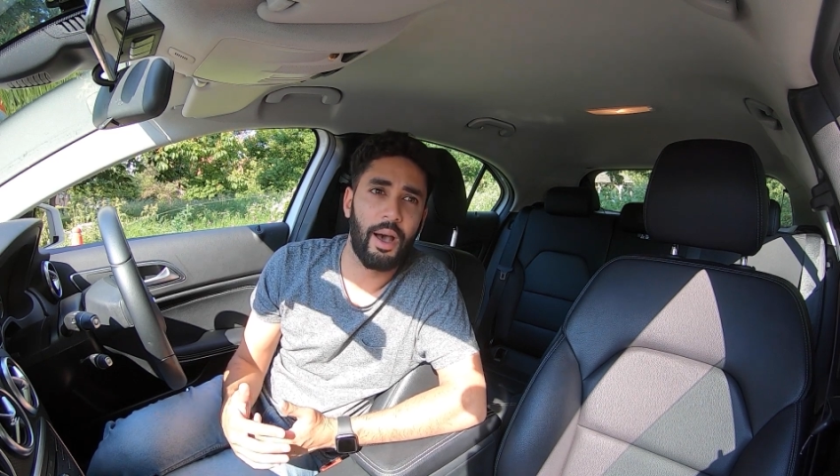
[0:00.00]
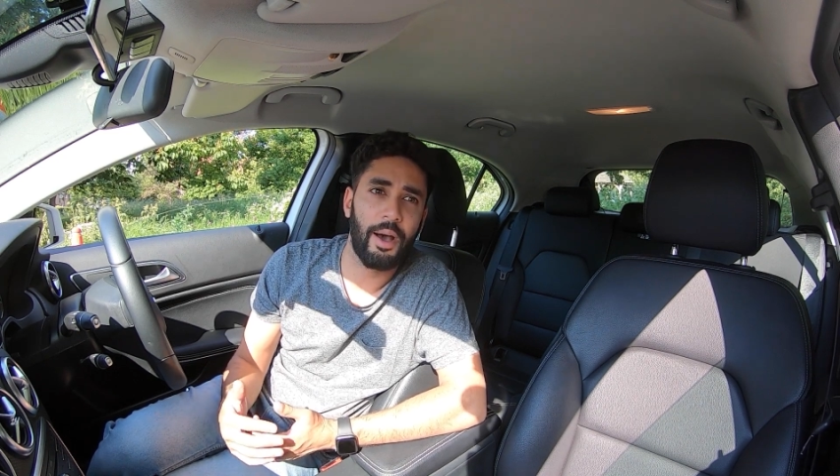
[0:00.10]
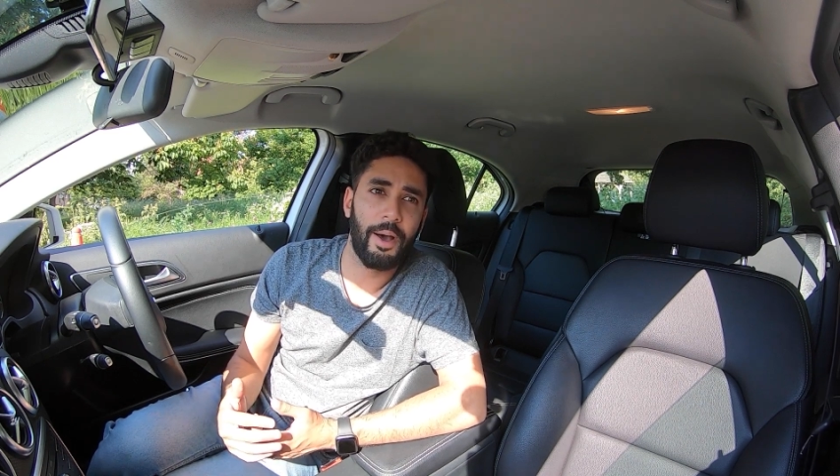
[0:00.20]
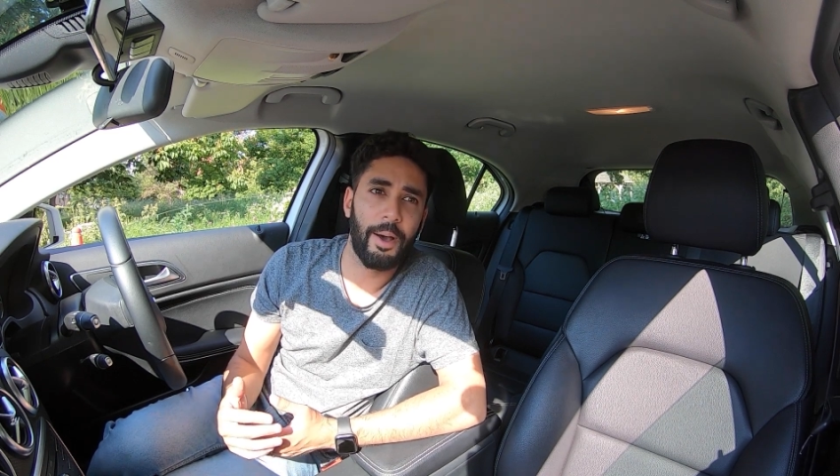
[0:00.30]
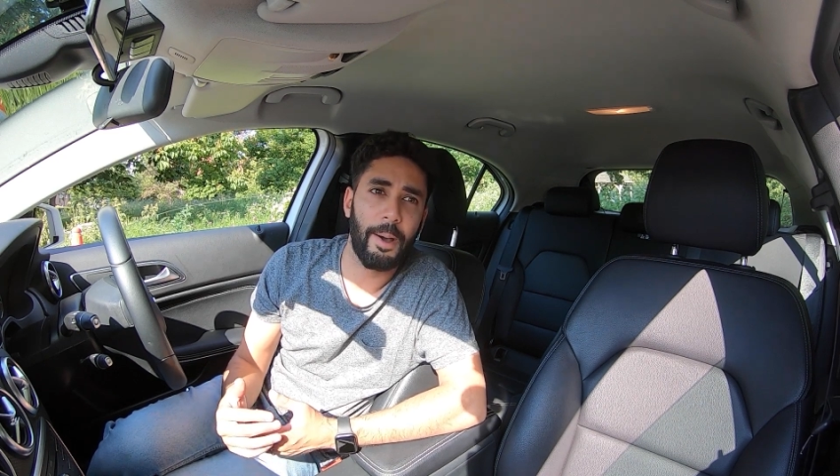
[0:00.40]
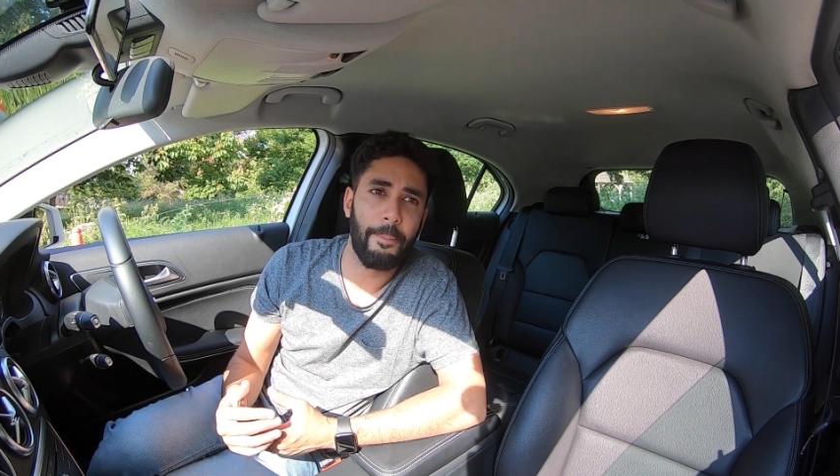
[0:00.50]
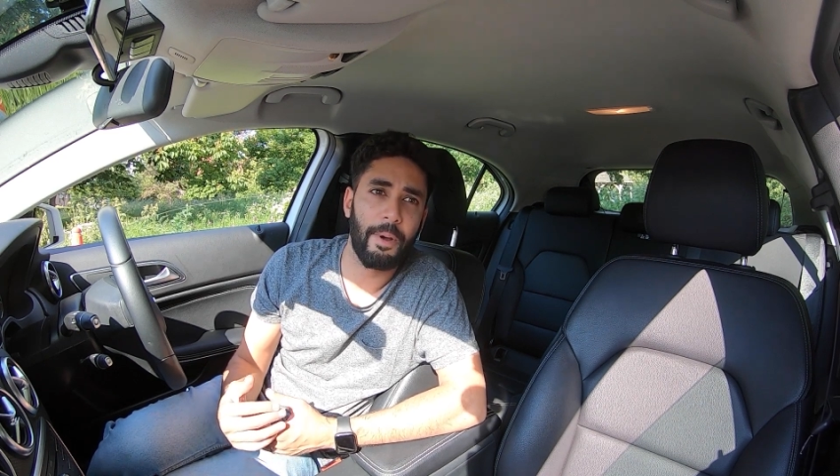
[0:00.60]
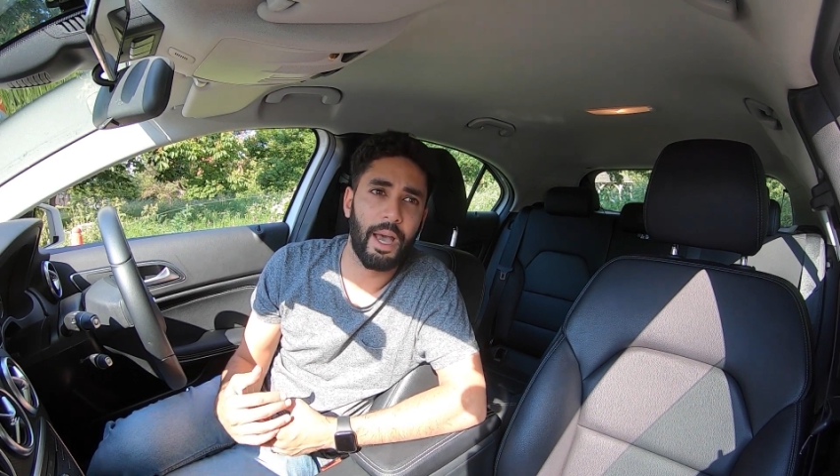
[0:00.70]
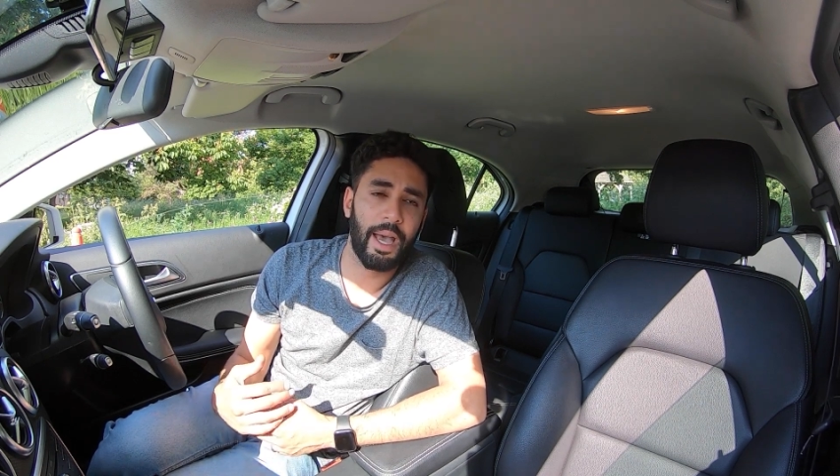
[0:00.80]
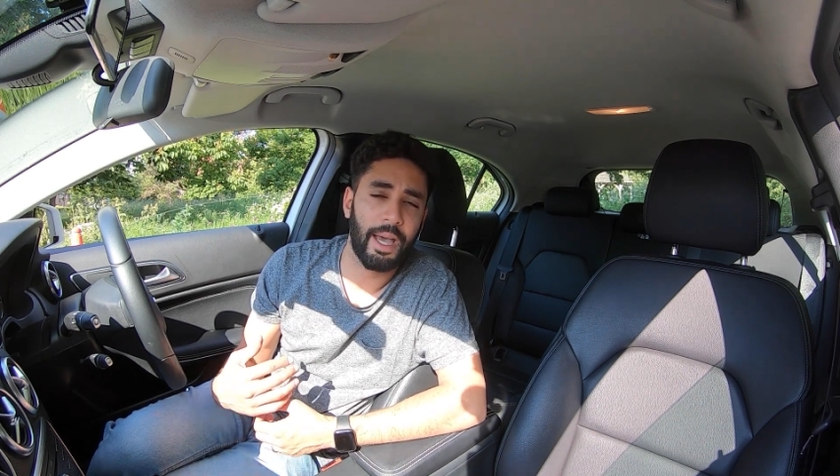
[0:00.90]

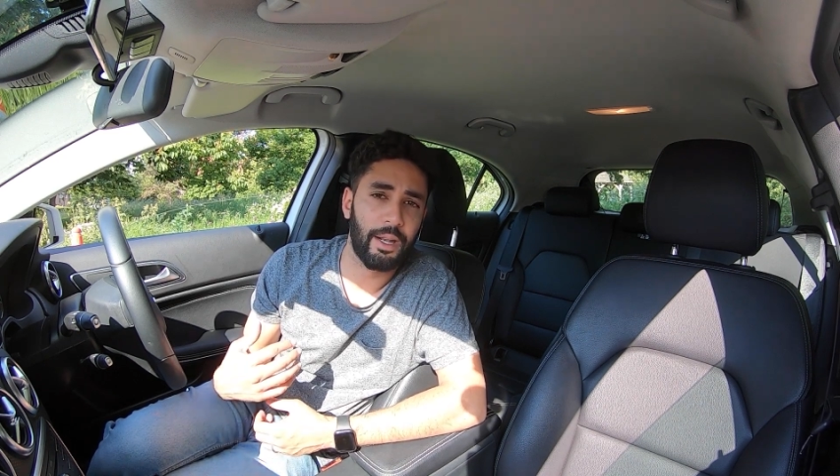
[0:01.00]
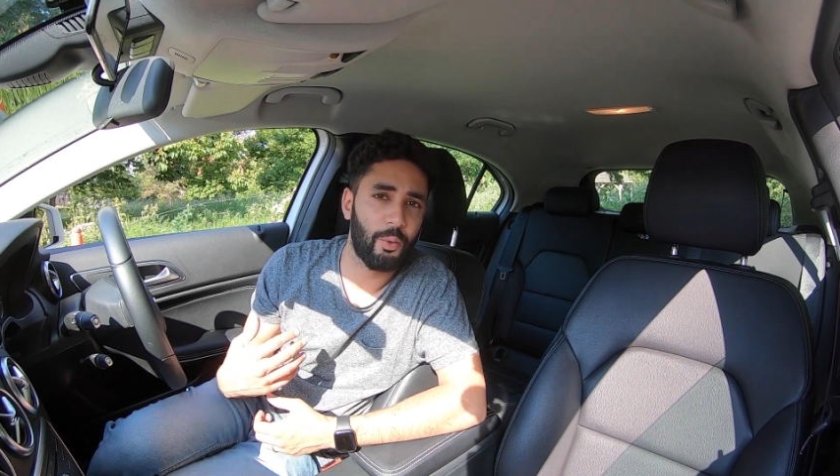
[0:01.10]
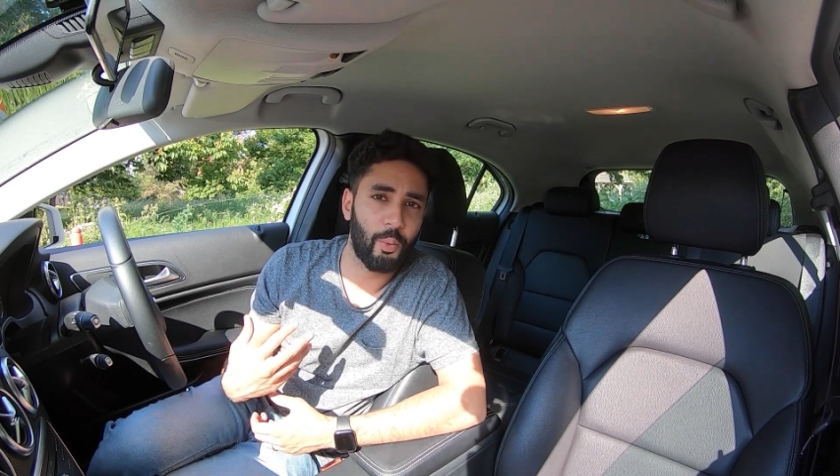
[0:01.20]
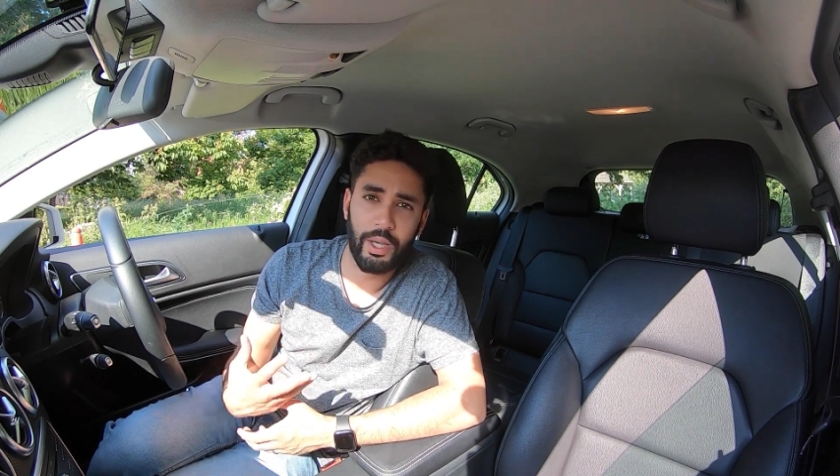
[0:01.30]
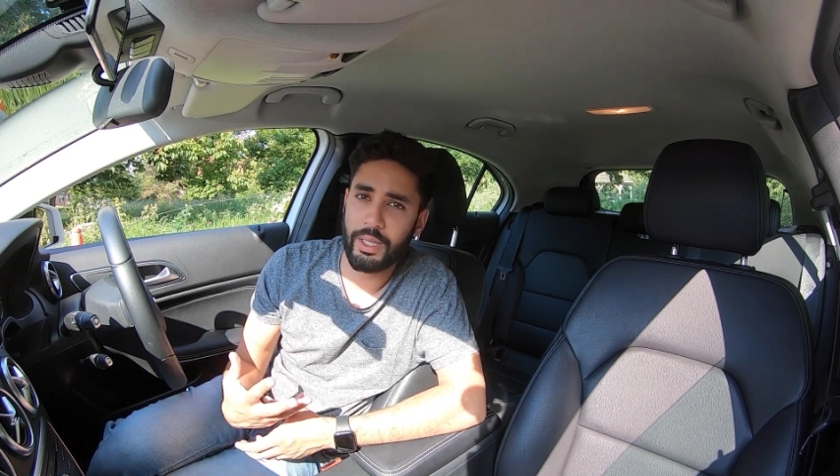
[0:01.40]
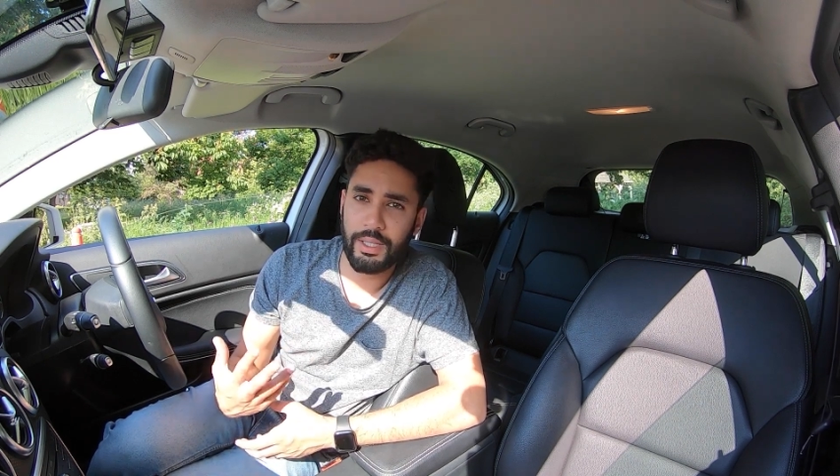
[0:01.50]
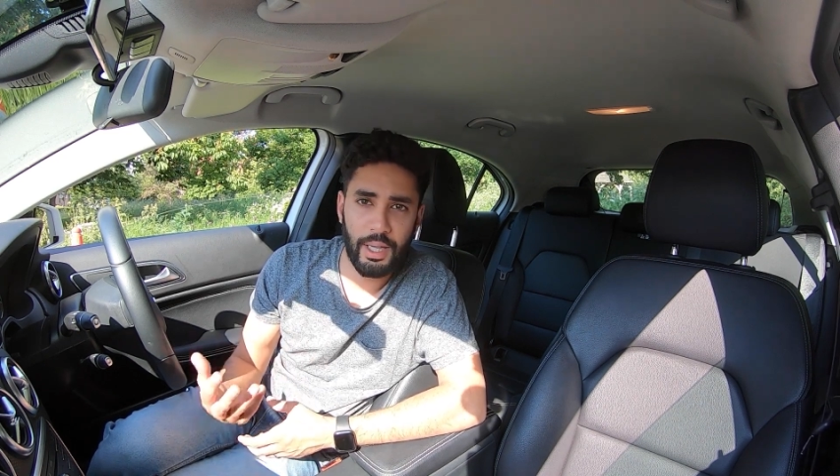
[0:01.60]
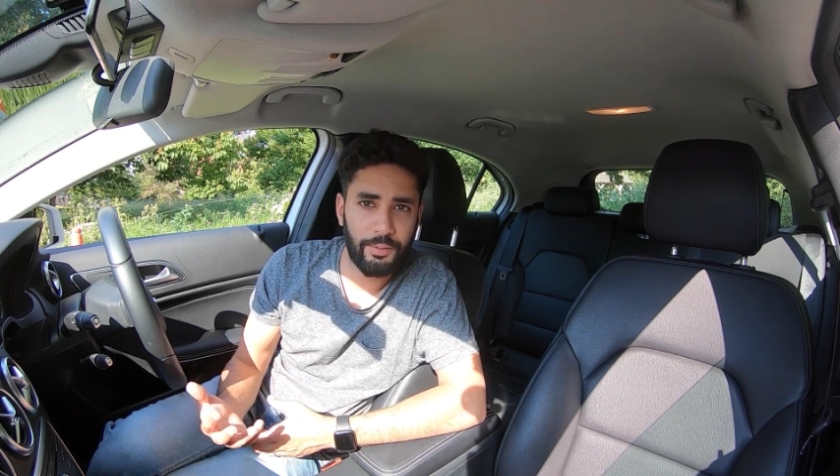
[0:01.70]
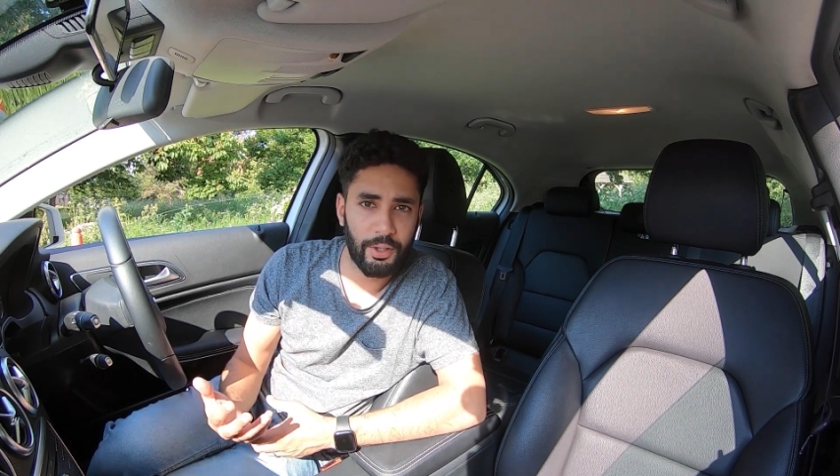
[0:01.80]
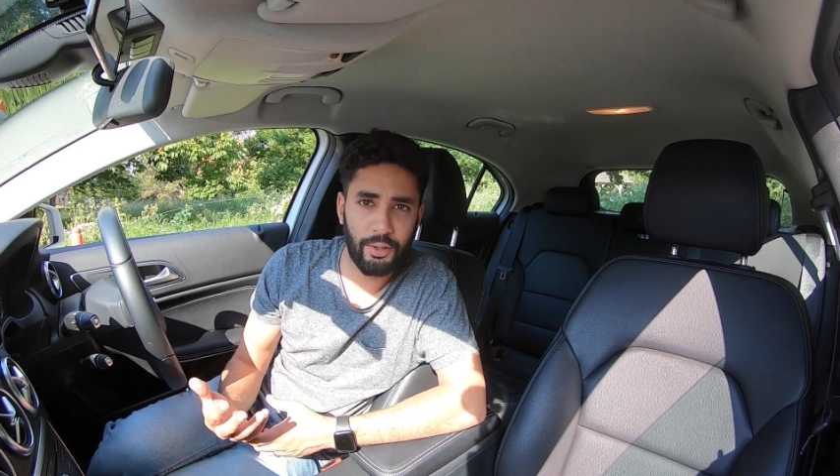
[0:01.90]
and where it's
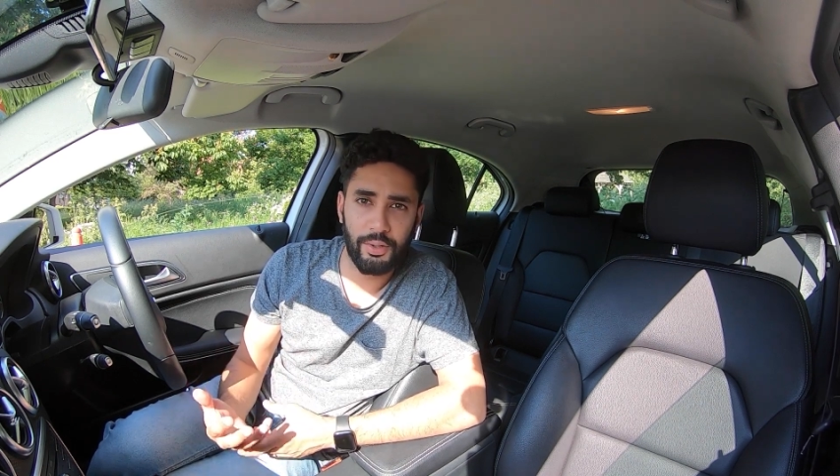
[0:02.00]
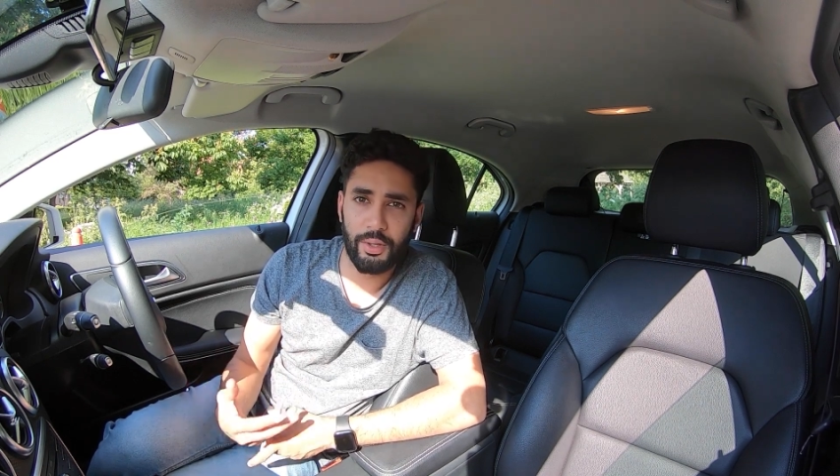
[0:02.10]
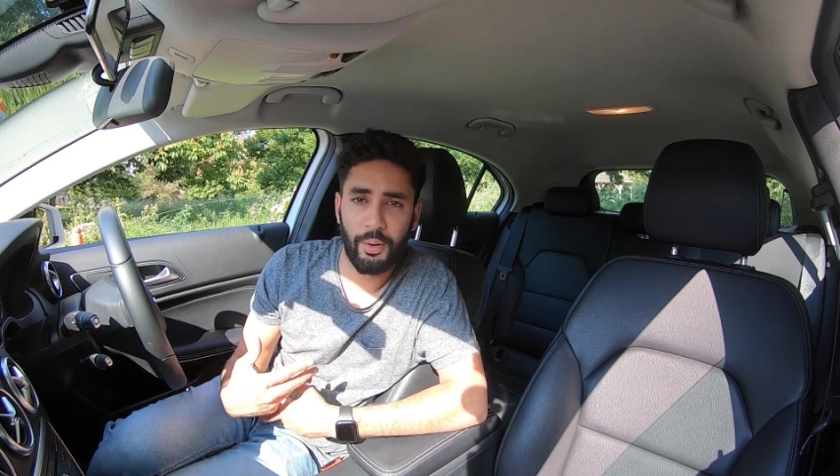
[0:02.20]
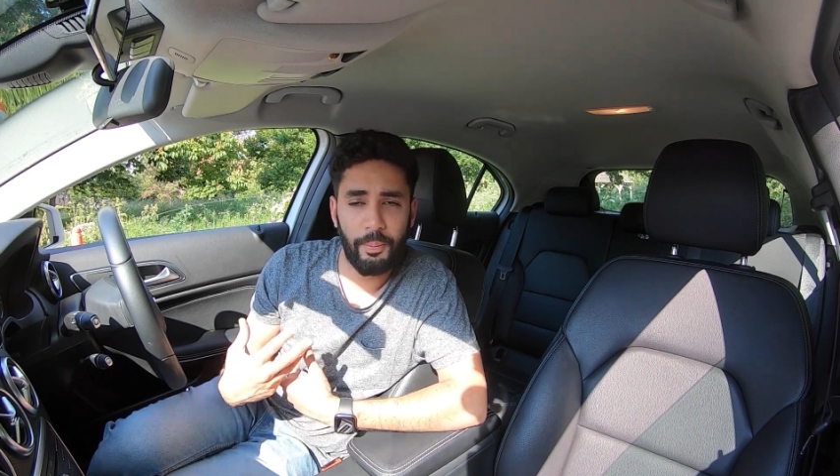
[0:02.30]
safe to do so,